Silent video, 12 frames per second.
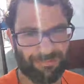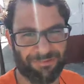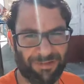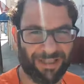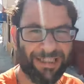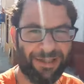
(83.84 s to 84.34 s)

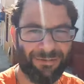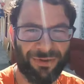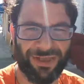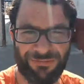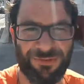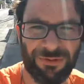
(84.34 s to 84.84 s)
so I can get
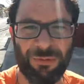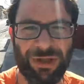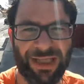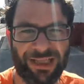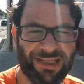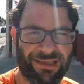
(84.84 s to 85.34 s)
ready for the
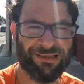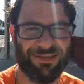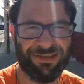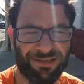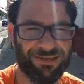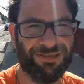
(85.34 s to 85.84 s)
weekend,
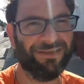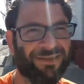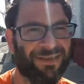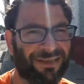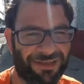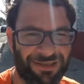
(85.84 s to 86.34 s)
because
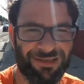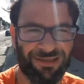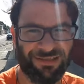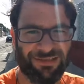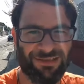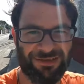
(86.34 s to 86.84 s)

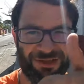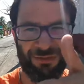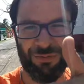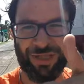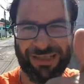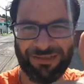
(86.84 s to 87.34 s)
the
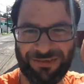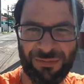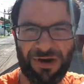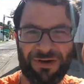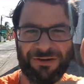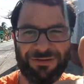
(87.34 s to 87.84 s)
weekend's
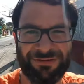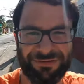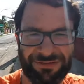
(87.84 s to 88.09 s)
tomorrow.